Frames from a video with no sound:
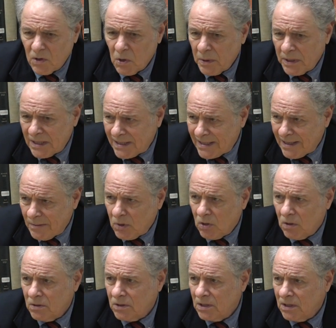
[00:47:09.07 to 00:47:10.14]
going to
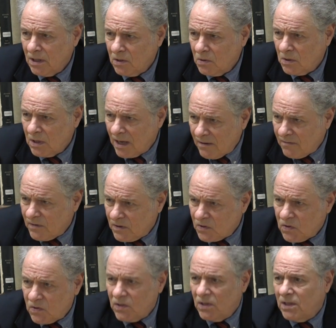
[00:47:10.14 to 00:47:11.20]
seminars and little
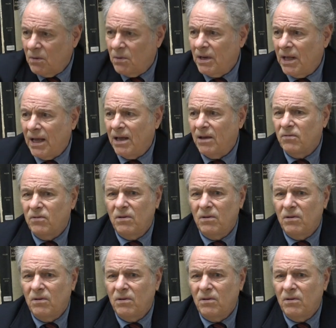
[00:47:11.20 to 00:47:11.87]
conferences that they would have.